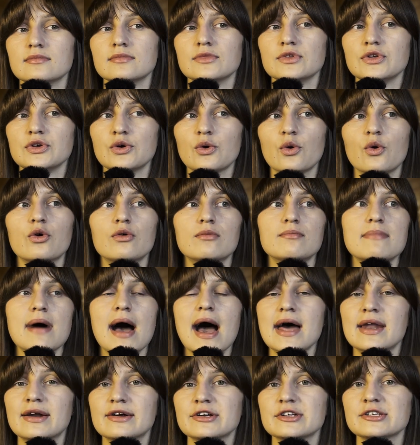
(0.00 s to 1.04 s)
your
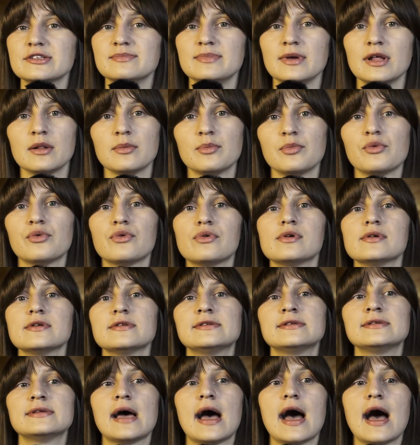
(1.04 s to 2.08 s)
banners,
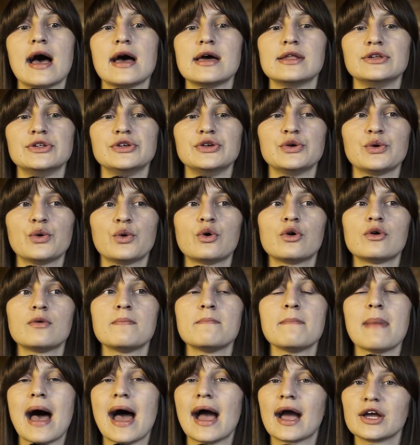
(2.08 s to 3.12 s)
billboards, and your
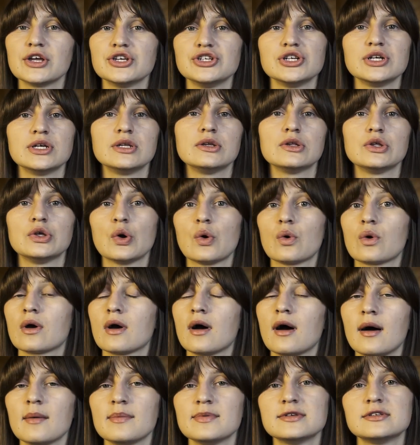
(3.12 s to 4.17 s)
packaging, your
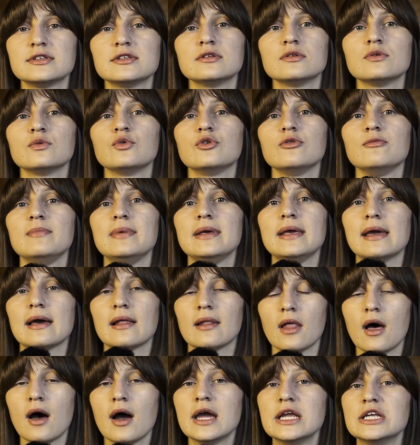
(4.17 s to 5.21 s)
cups would be
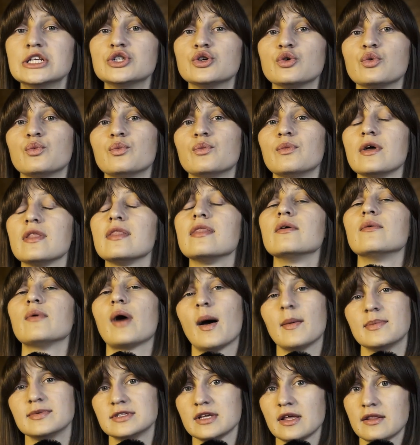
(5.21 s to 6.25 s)
aligned with the
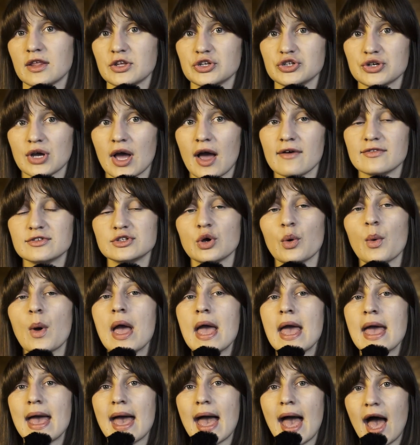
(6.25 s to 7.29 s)
website that you have. So
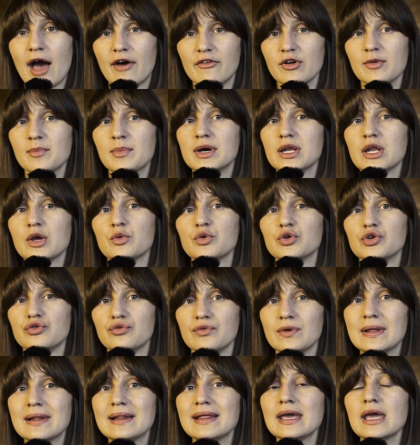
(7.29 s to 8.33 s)
everybody would
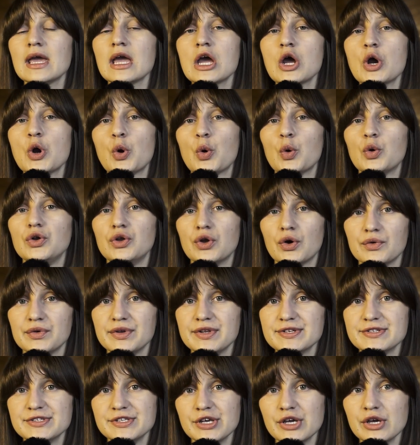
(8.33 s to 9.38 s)
really
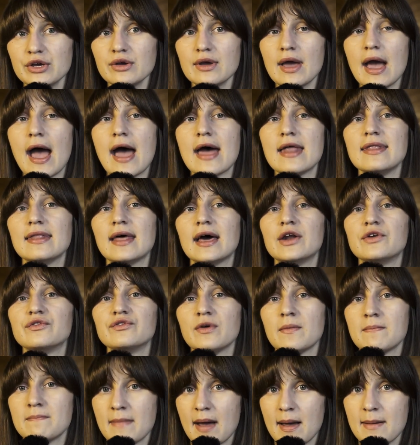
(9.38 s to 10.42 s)
notice you and then
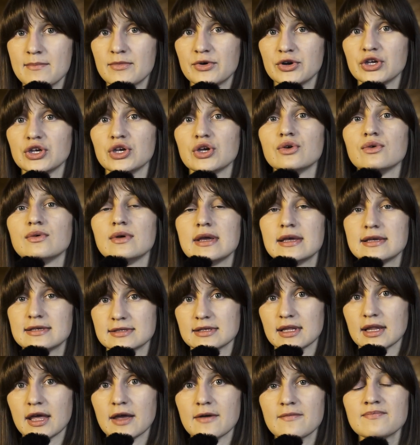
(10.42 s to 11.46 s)
remember you
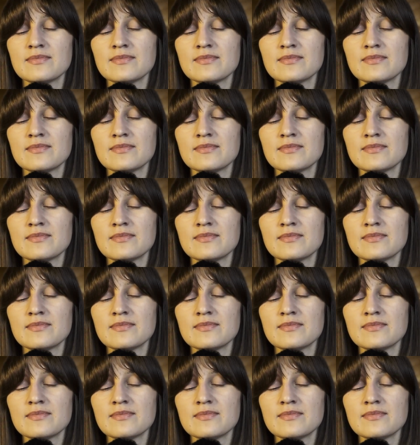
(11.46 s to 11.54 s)
easily.